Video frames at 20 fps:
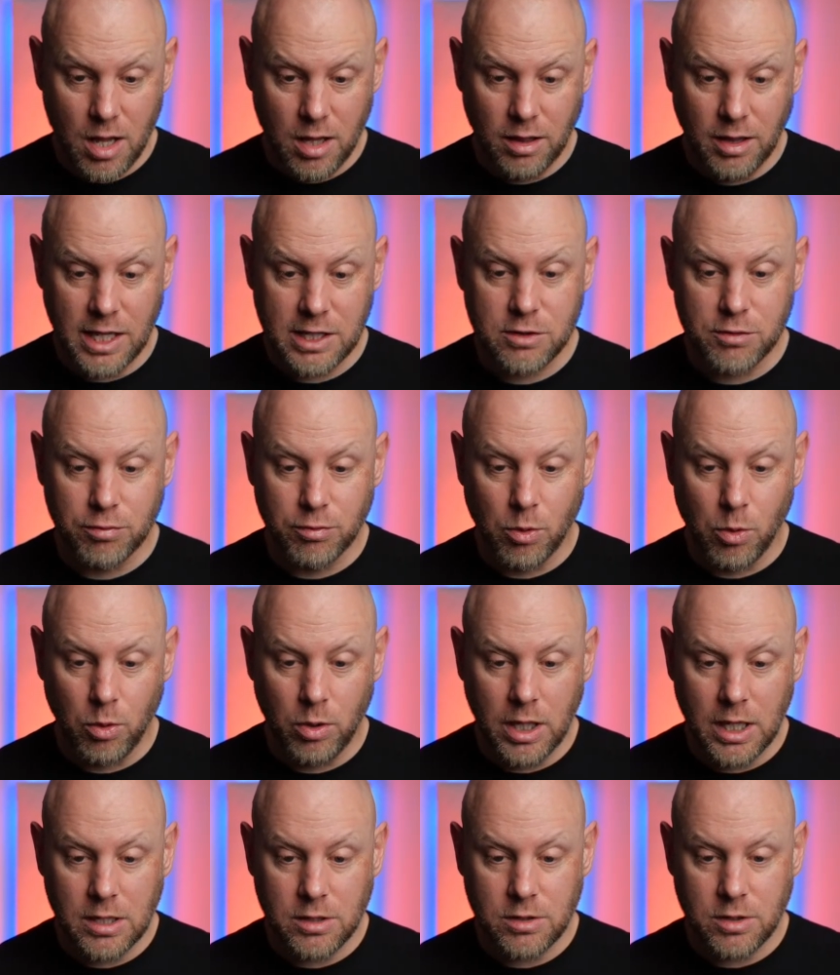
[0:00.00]
let's roll
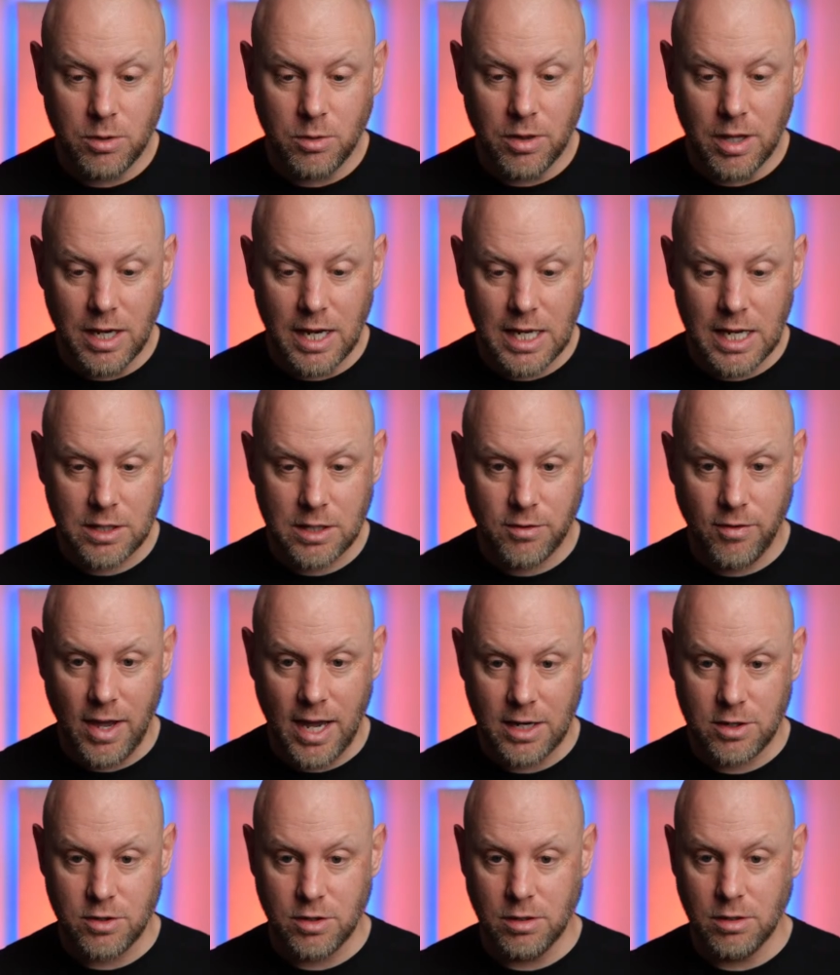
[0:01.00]
into the next
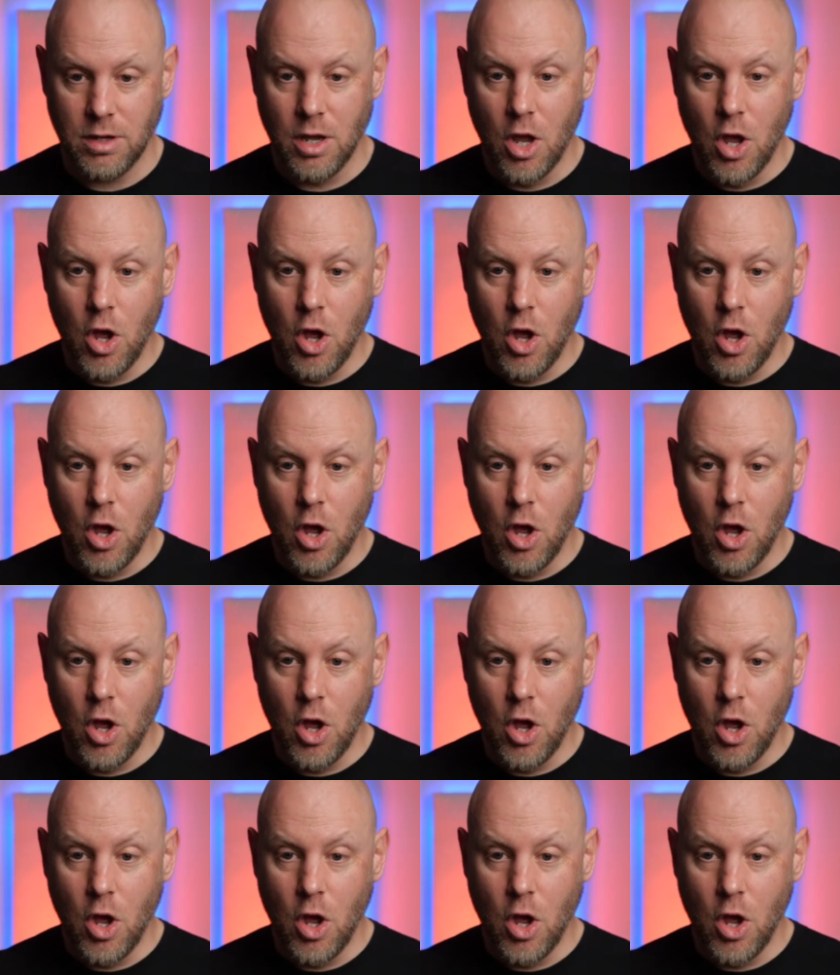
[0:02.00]
faction,